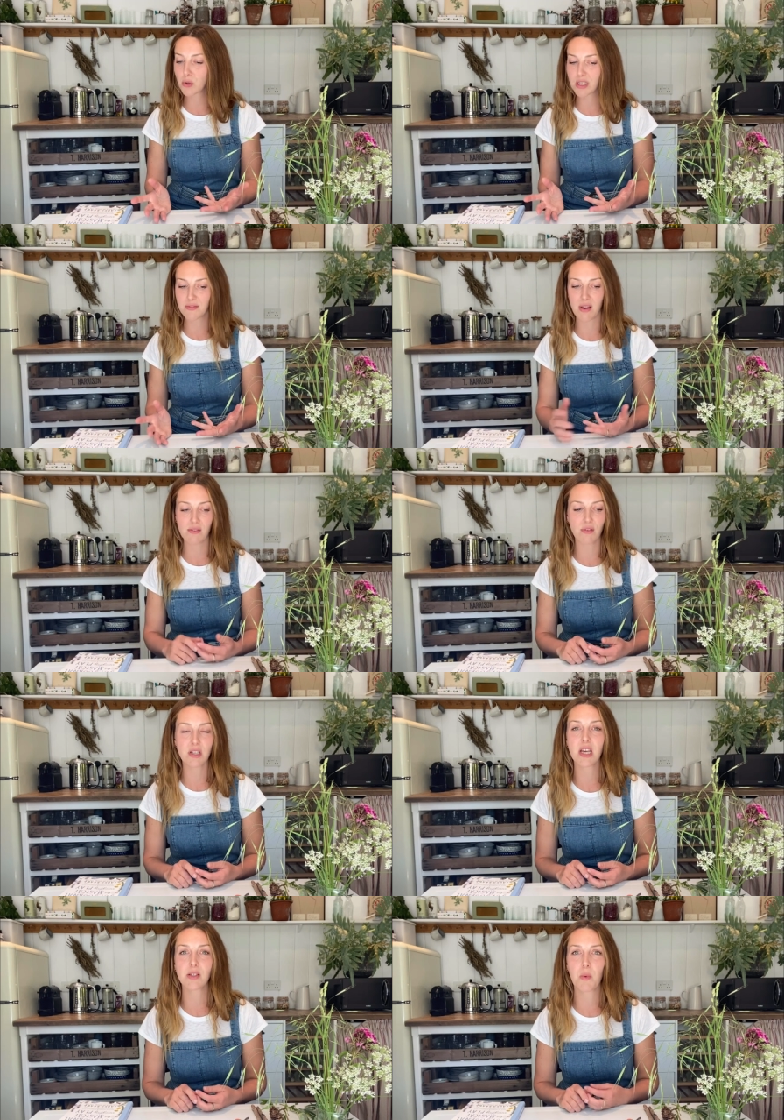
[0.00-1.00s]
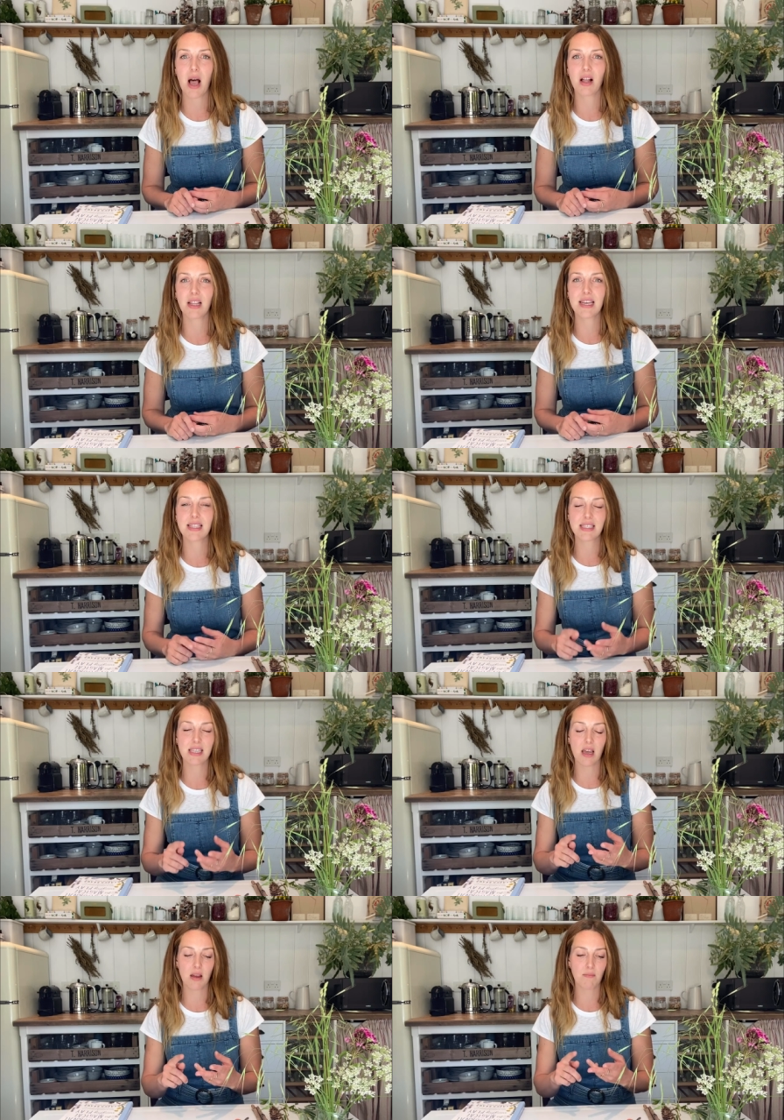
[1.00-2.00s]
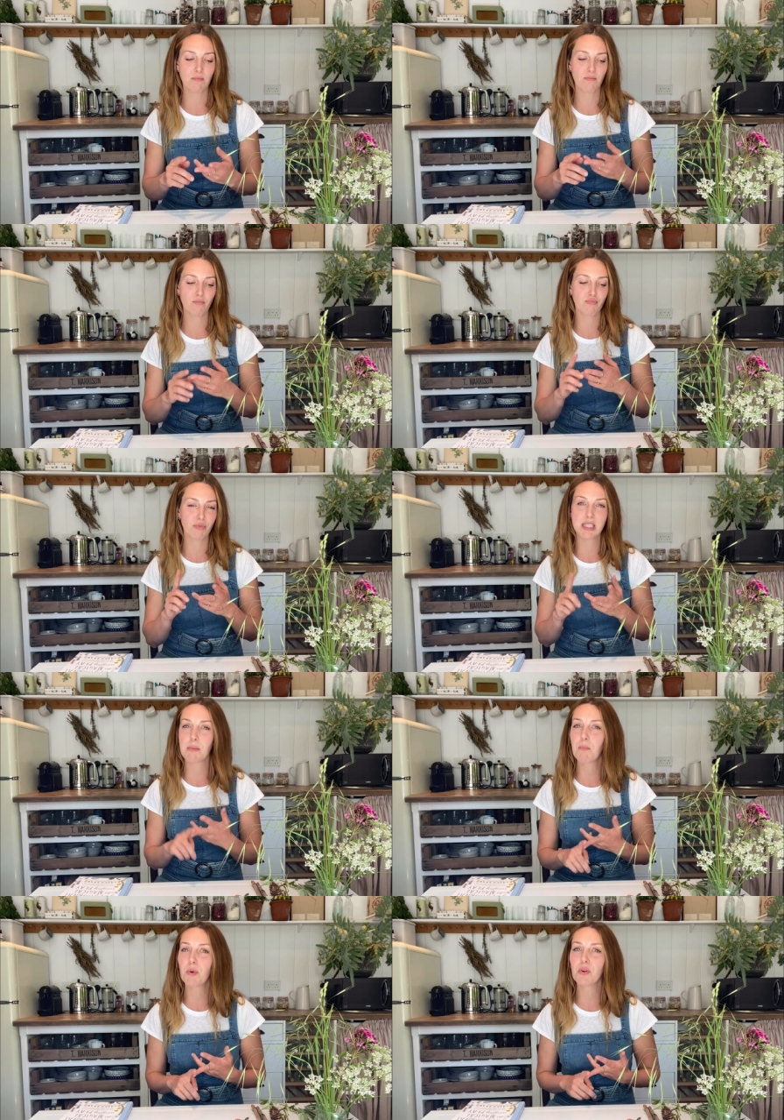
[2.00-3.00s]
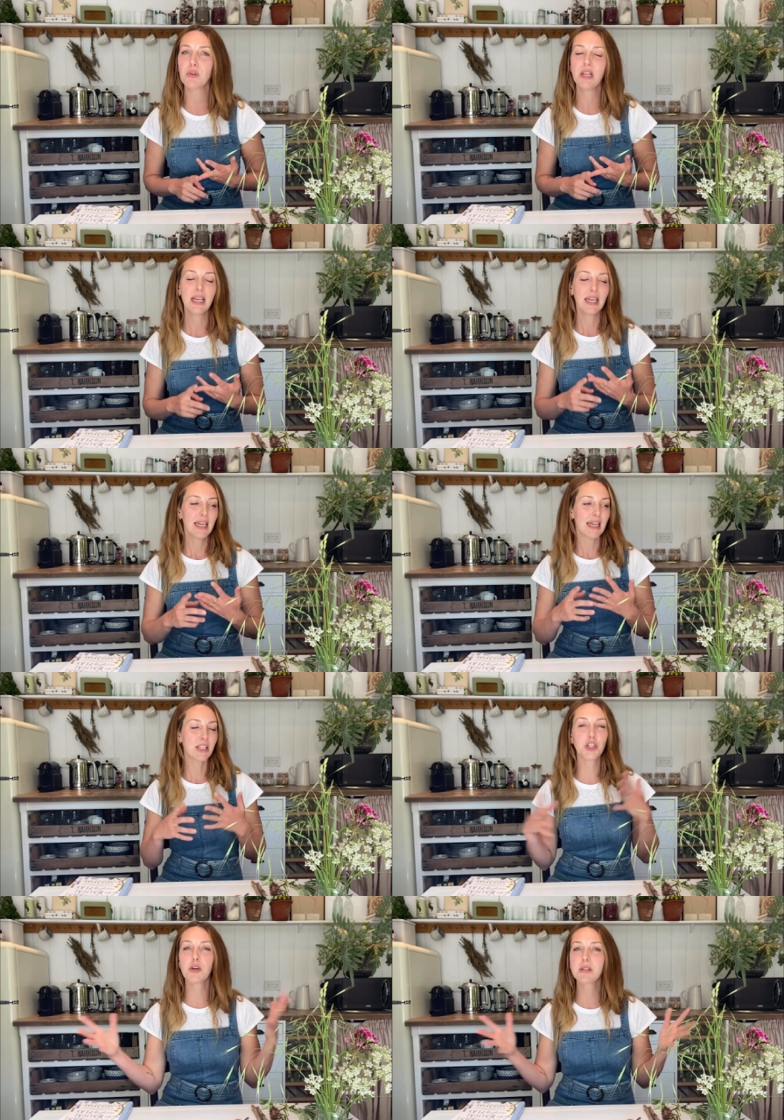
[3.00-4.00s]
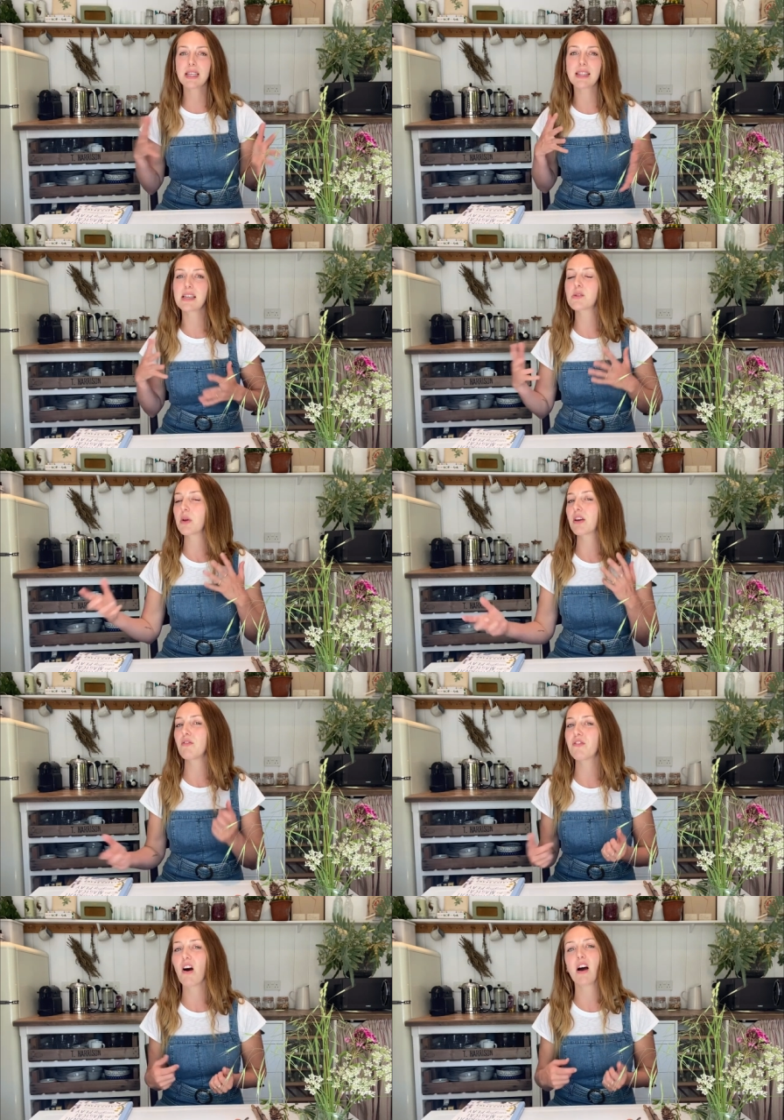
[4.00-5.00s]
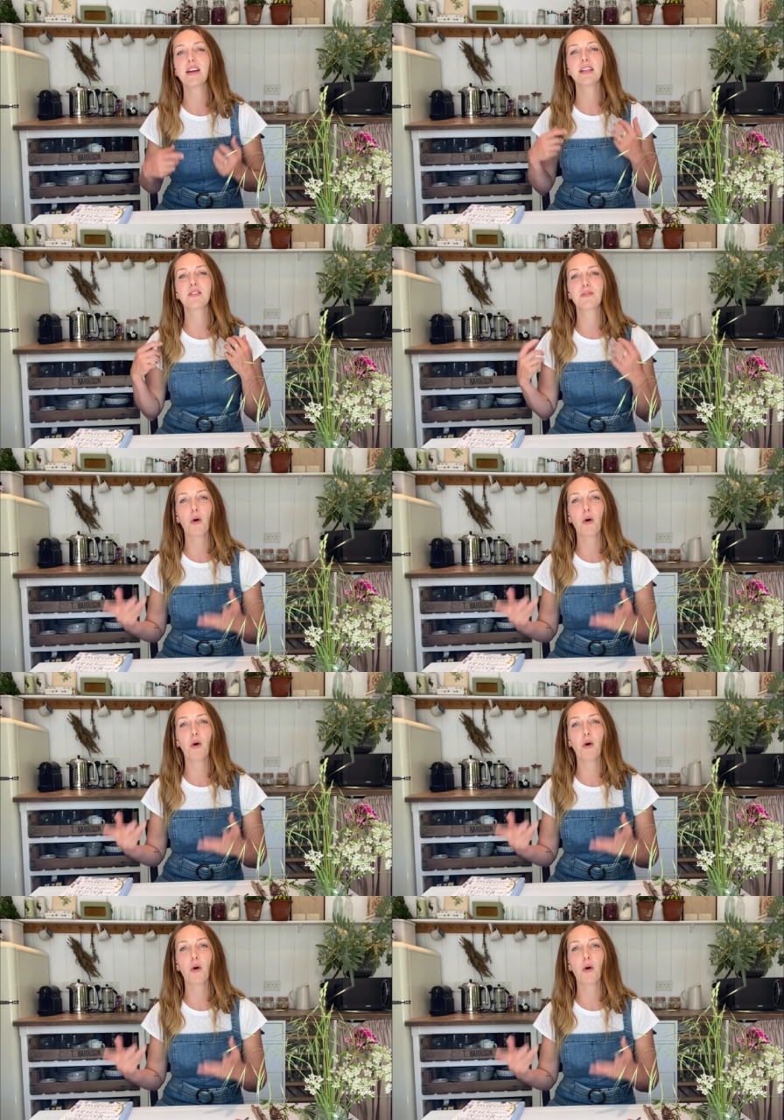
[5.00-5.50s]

daughter's favourite as well. It's um, simple, it's using things we can find,